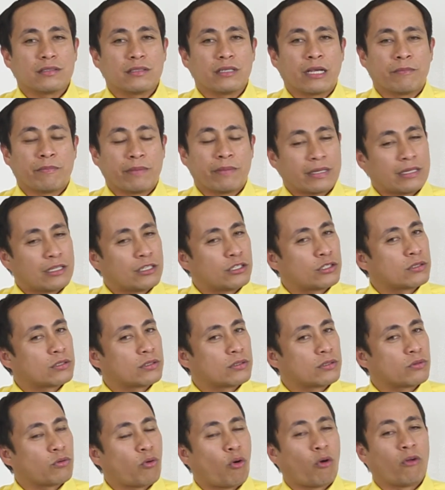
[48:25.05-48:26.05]
If it is
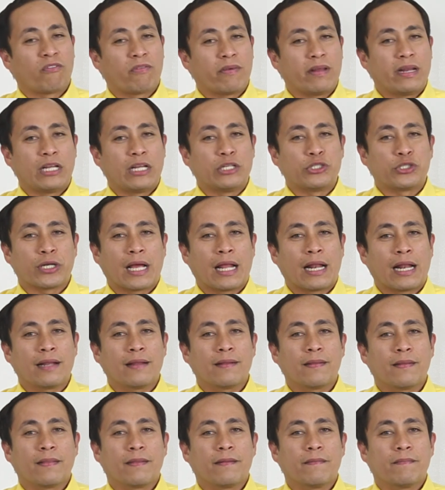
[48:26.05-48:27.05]
confidential,
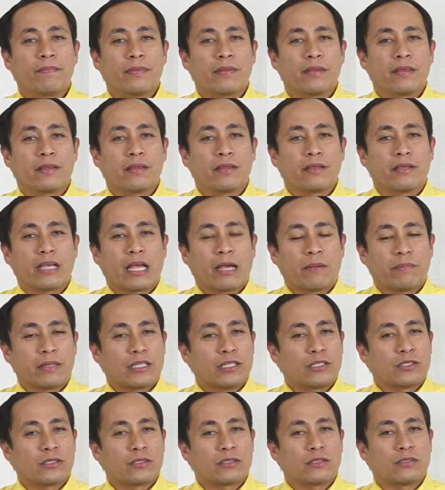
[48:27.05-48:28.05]
if it
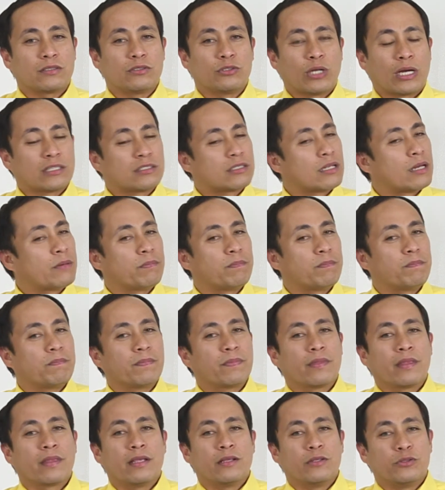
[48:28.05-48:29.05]
is just a
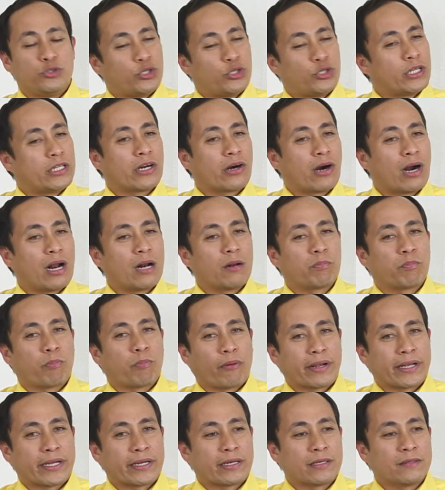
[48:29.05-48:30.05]
general
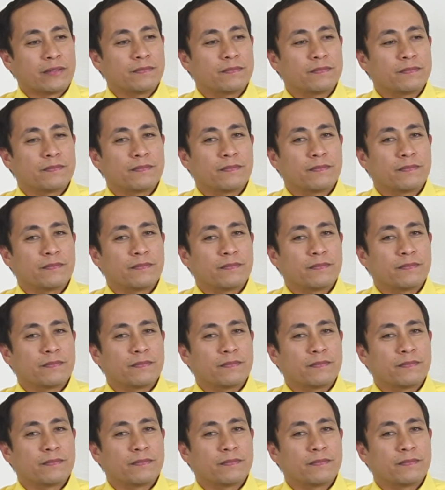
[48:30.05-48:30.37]
prayer,